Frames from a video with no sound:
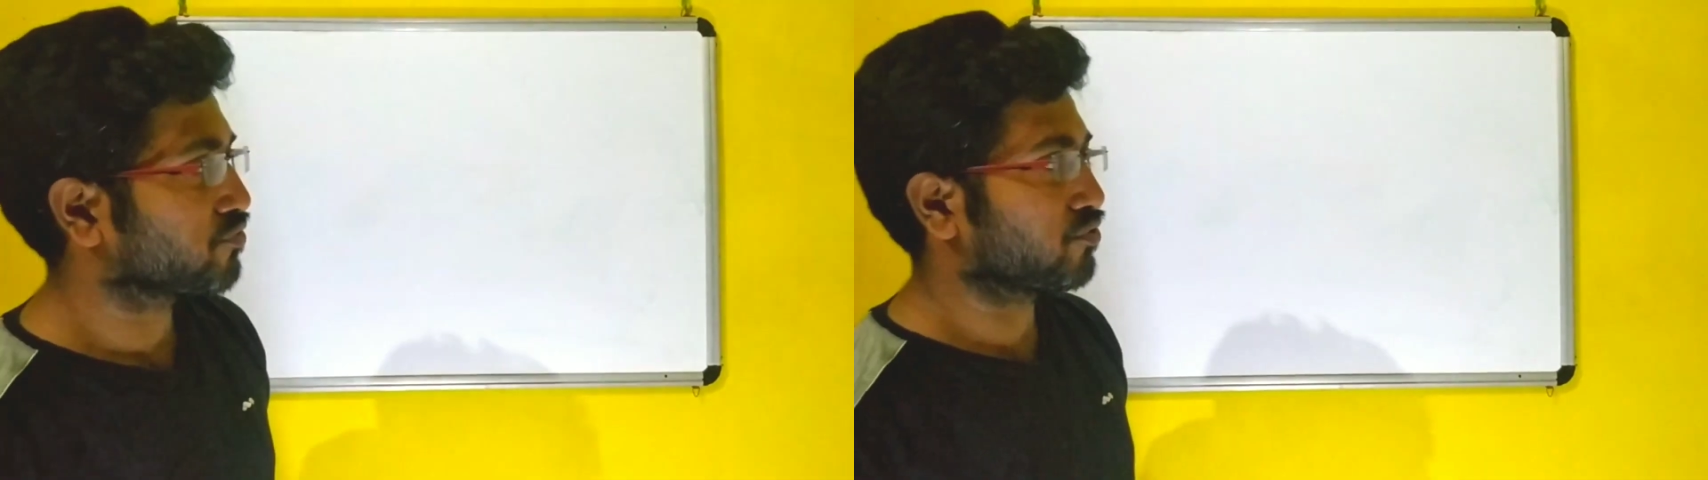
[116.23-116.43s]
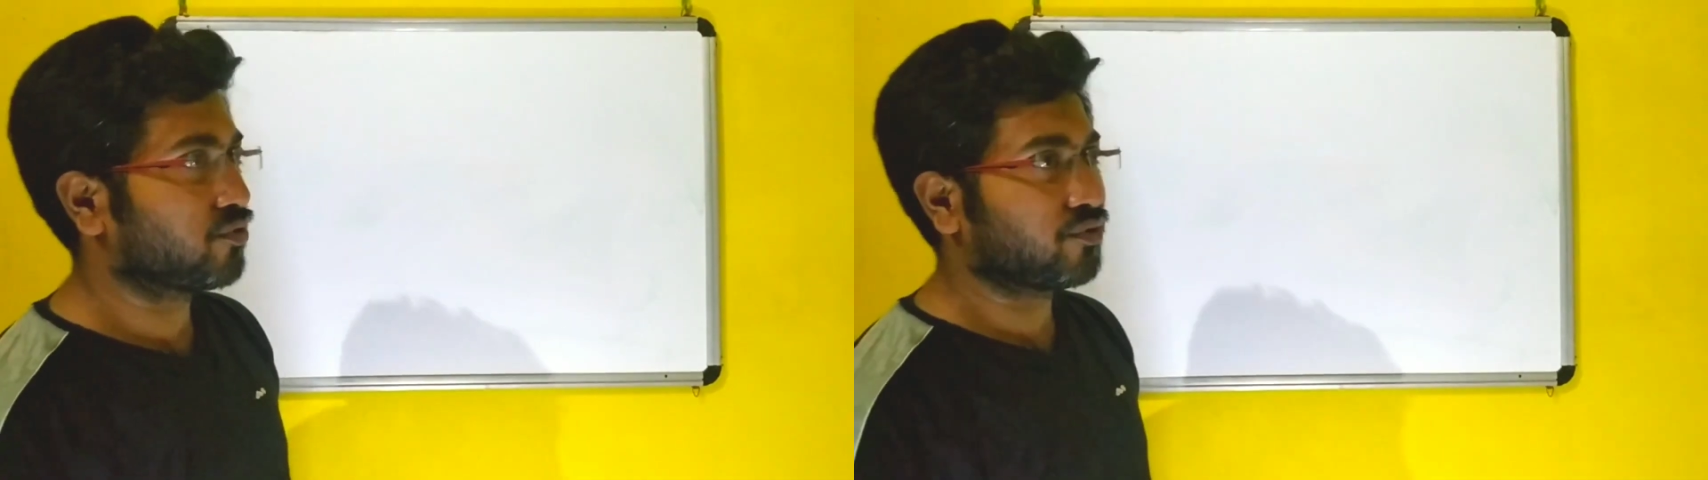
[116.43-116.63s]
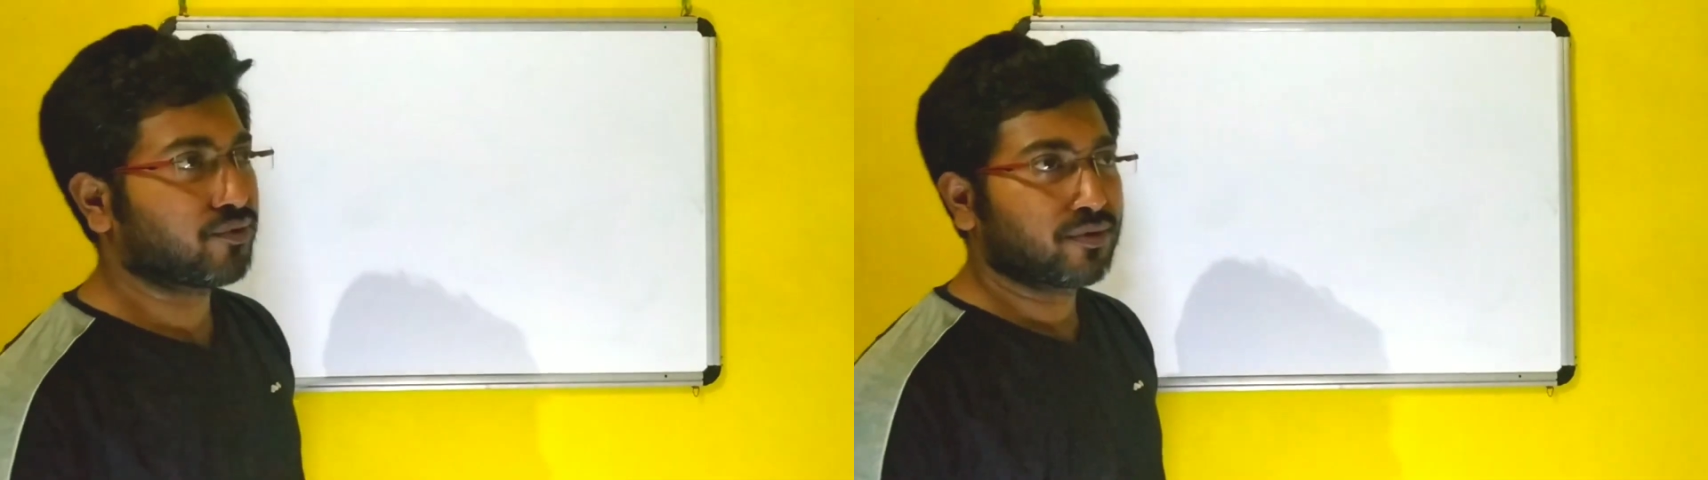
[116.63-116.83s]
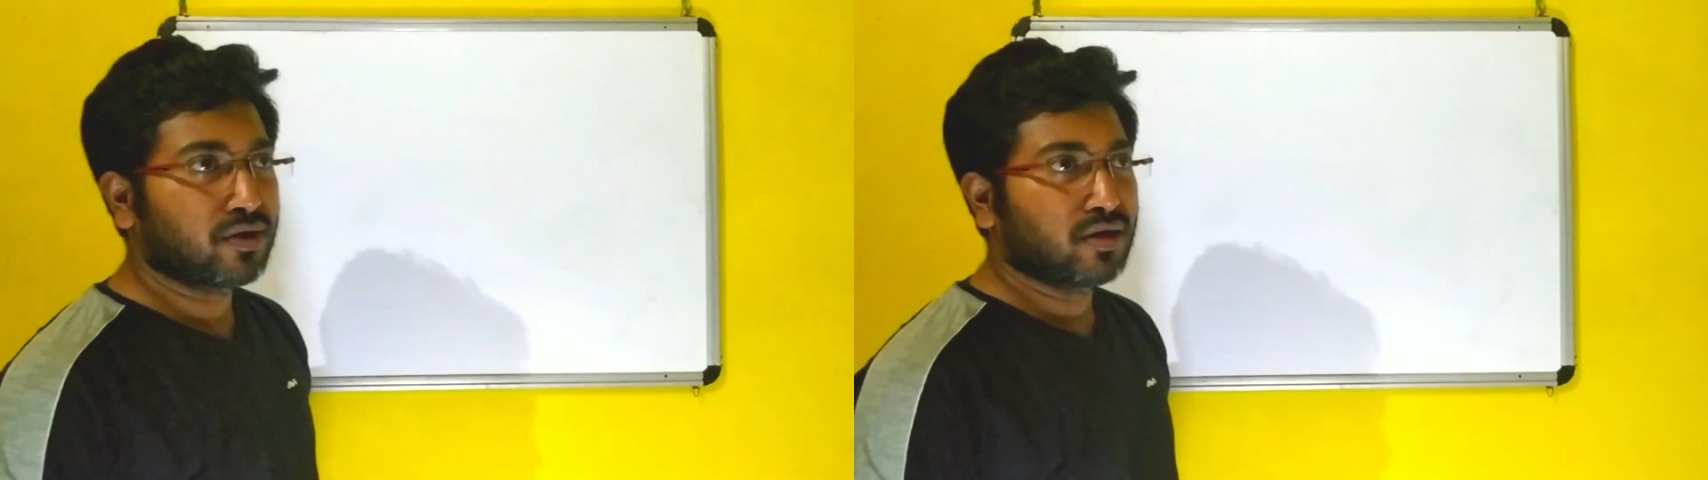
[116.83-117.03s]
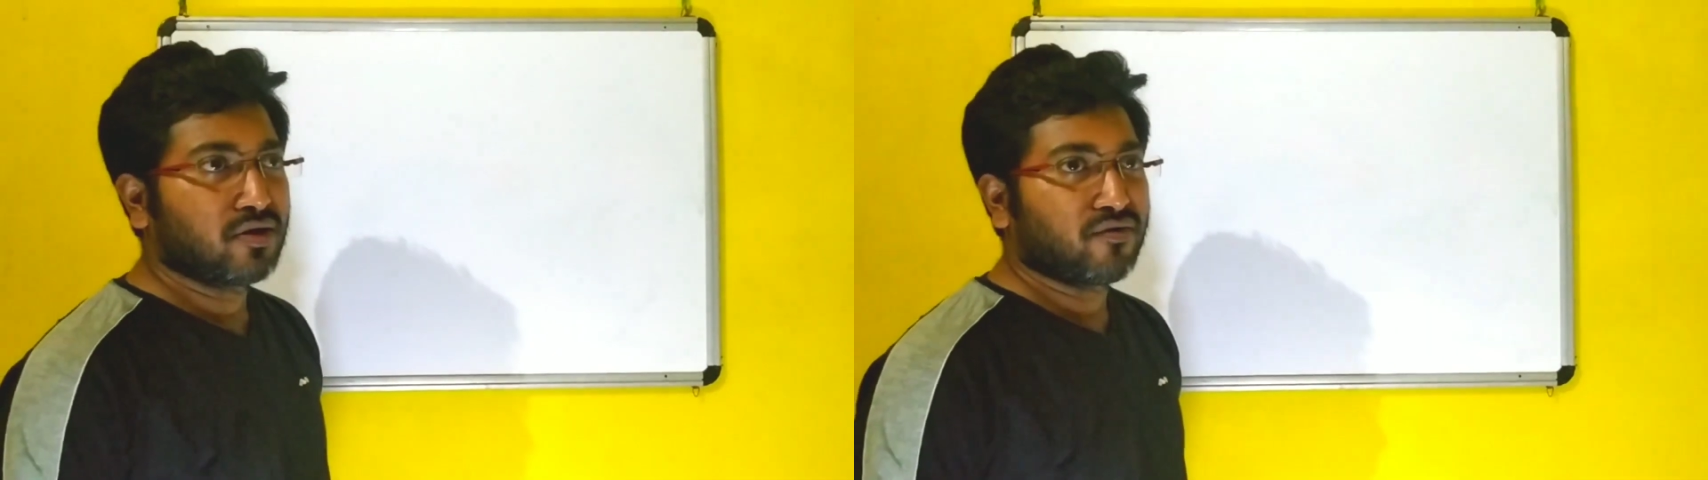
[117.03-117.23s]
So
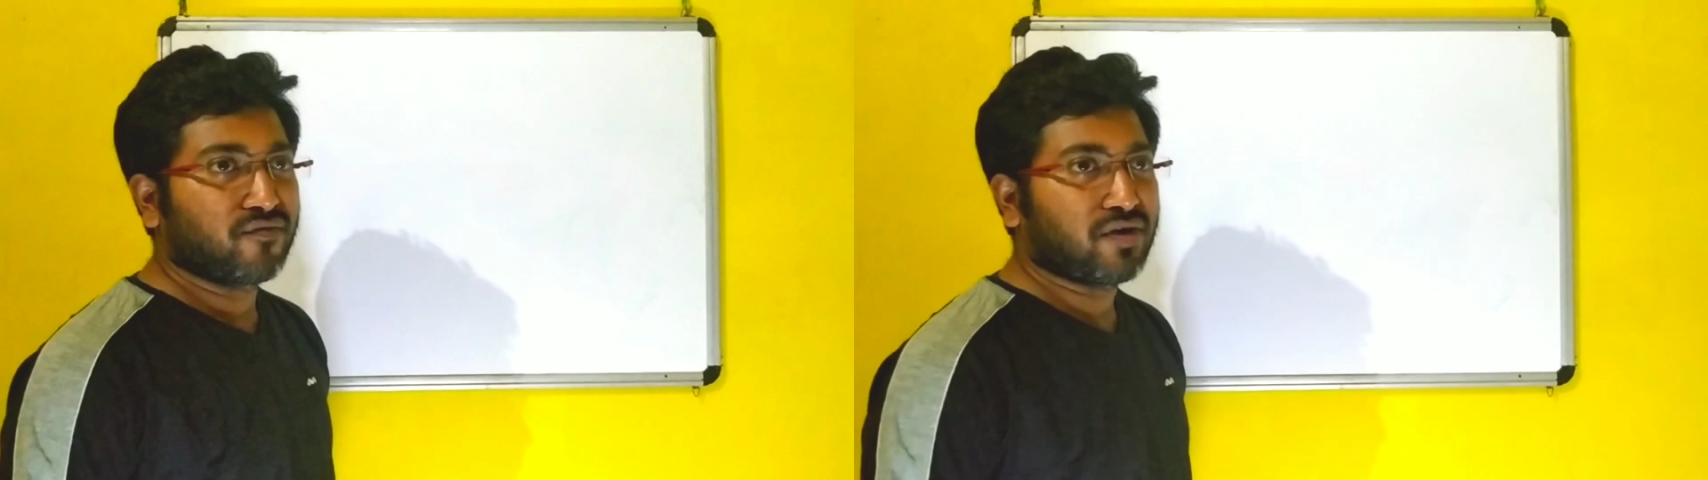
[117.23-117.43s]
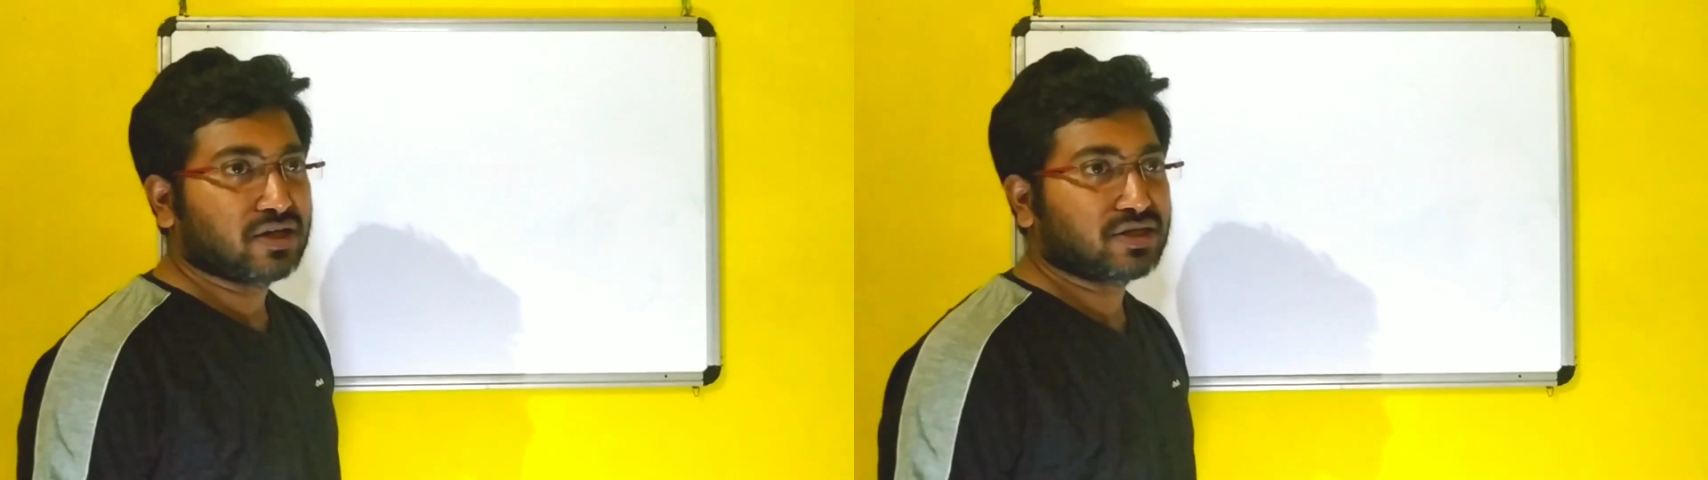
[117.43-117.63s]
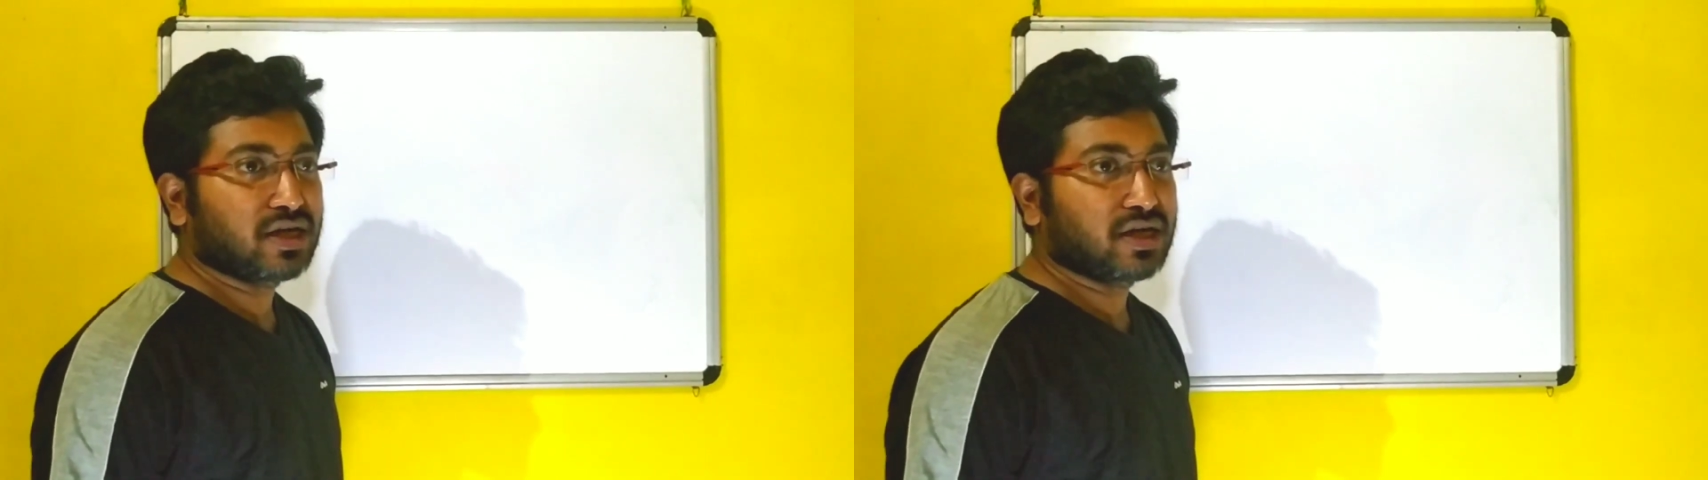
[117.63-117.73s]
first